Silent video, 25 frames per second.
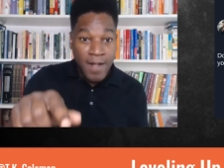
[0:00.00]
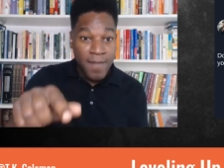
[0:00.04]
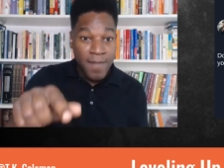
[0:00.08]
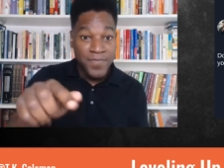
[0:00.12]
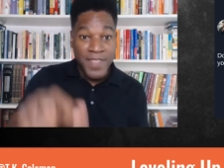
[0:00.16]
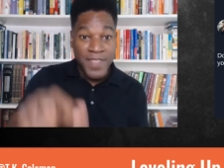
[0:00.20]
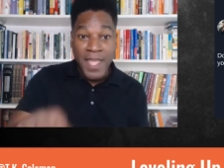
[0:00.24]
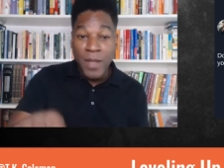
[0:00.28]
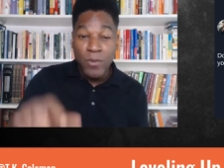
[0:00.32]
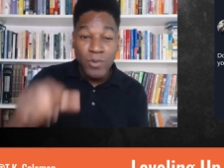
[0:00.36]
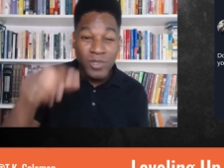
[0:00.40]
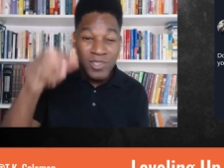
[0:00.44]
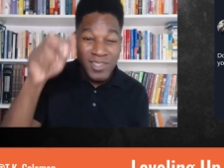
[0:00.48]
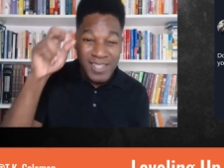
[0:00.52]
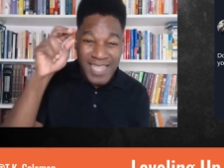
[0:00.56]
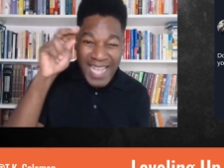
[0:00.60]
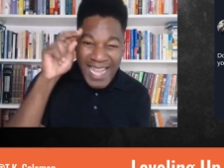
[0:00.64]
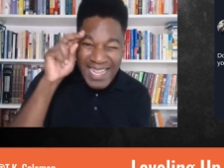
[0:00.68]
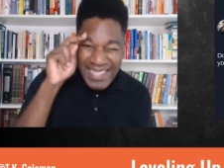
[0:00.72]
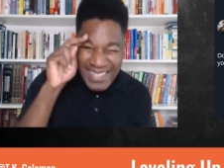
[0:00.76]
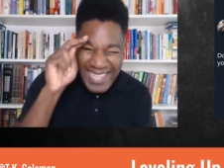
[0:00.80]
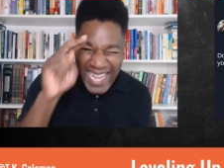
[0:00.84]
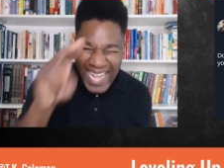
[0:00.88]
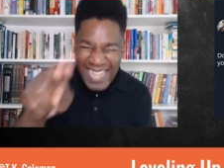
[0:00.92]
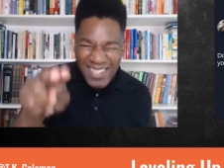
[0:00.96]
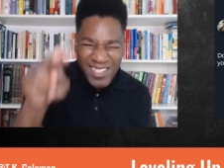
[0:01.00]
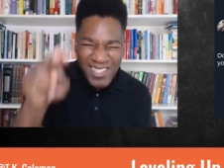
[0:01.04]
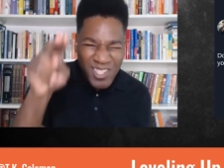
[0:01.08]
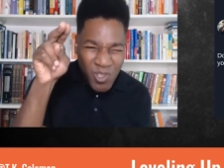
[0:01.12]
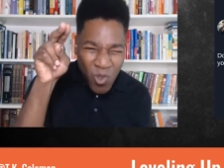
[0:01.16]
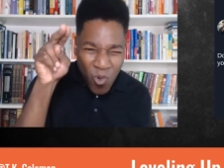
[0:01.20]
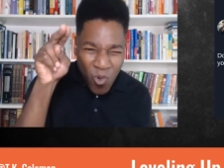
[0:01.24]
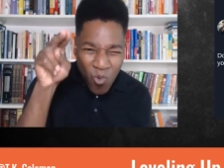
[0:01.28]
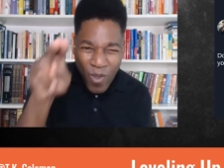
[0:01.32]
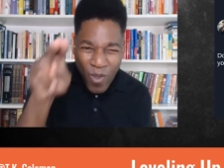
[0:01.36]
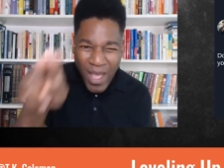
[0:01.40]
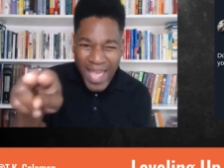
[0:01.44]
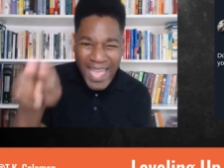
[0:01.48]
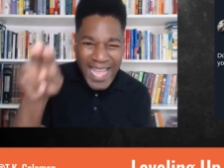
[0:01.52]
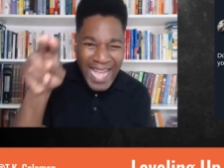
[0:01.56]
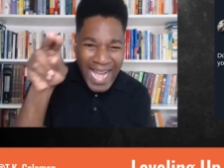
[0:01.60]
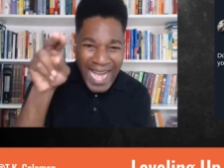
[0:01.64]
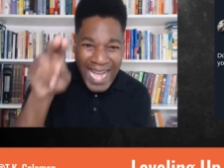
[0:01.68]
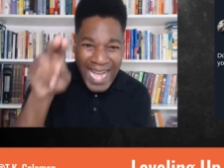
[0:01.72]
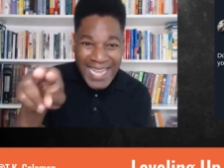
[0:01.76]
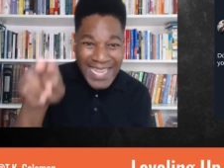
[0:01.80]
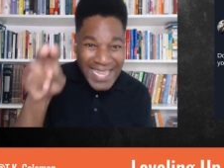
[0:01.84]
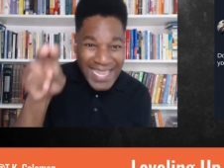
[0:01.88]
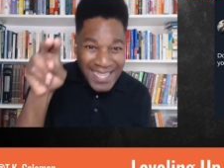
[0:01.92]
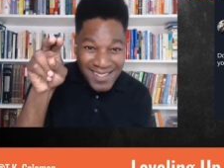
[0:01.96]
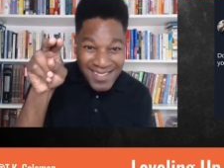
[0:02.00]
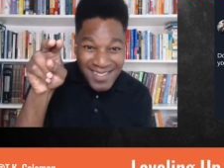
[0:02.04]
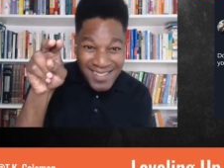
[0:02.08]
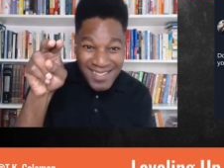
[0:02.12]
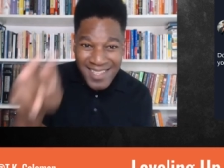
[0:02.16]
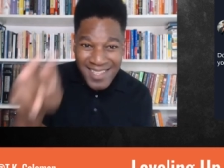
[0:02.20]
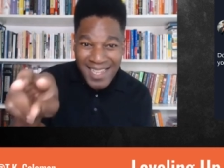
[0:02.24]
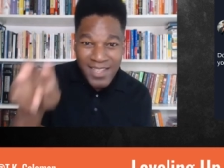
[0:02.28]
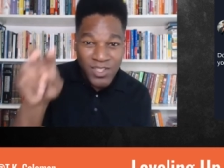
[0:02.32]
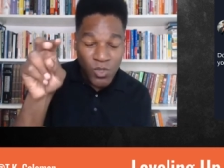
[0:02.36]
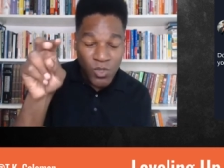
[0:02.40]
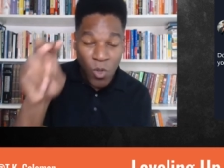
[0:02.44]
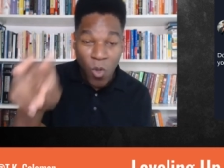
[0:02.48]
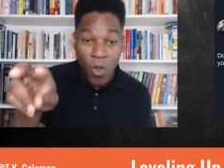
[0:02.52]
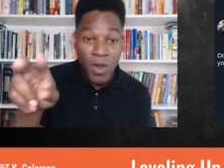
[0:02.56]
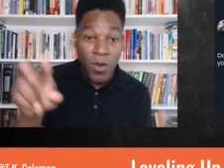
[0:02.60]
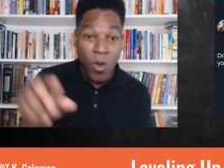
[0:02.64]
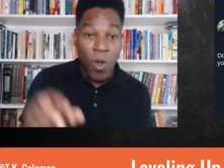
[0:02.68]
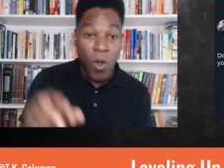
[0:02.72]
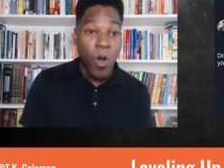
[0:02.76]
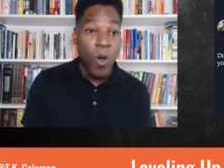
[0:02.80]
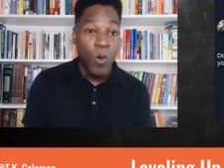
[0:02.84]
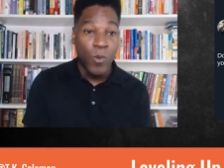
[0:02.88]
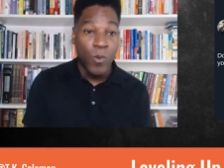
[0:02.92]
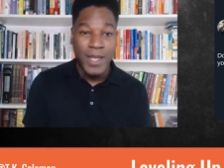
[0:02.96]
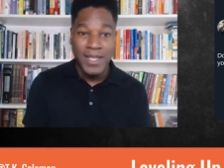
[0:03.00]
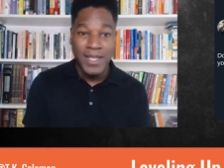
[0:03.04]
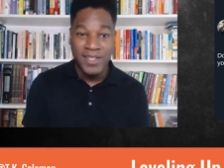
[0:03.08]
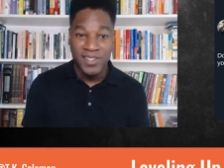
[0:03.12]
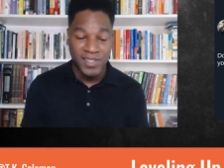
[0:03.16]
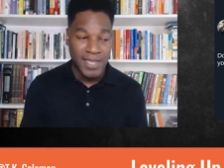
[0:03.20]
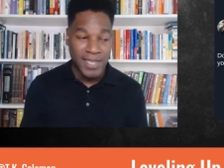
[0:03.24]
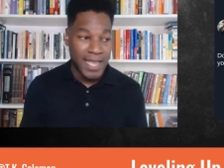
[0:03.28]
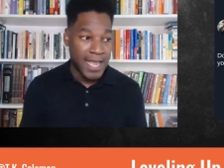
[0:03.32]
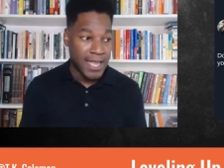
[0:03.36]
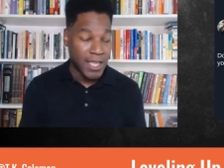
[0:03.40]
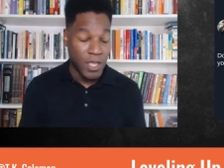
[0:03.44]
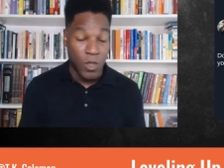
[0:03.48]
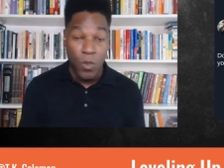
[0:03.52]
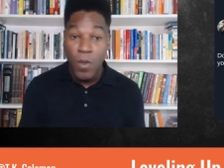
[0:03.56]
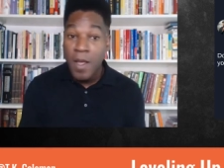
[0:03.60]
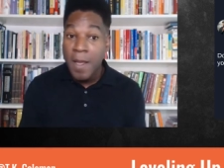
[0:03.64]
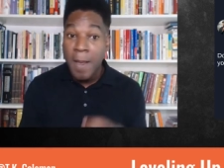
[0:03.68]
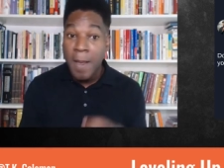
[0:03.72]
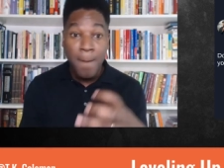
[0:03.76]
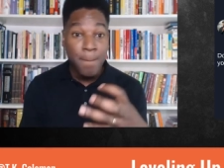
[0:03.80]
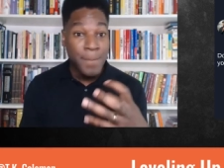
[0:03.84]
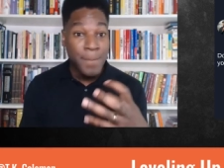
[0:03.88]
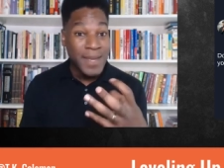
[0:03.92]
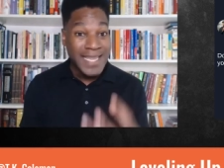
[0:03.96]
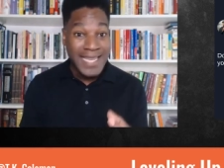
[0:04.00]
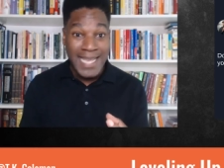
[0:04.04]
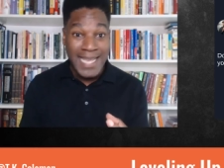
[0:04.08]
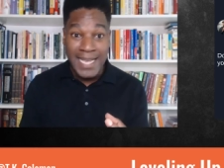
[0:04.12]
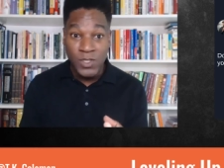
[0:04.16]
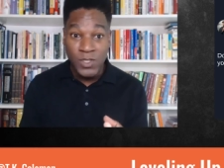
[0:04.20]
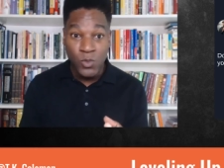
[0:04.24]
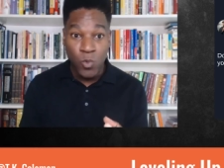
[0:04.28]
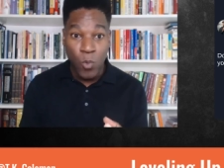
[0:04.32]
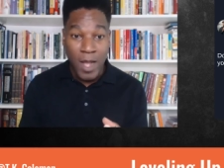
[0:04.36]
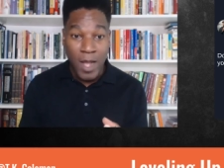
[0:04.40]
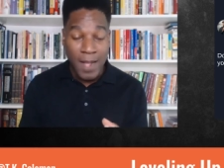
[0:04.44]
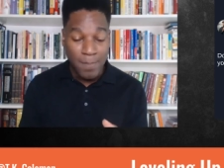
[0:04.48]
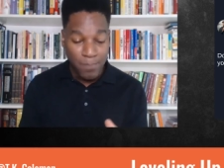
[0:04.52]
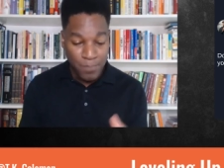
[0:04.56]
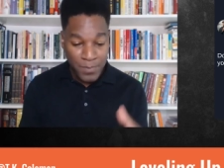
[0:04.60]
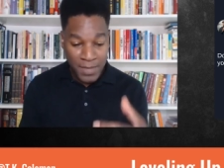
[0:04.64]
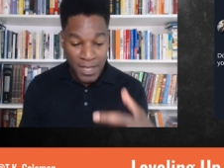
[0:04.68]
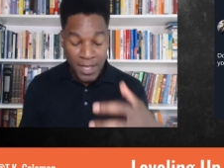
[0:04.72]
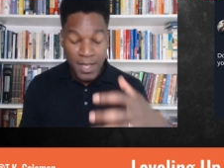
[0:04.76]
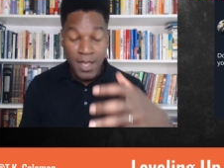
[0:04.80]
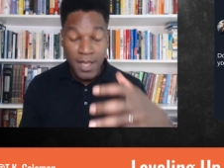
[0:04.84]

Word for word: they will say, That's the way I insist on always seeing you. But guess what?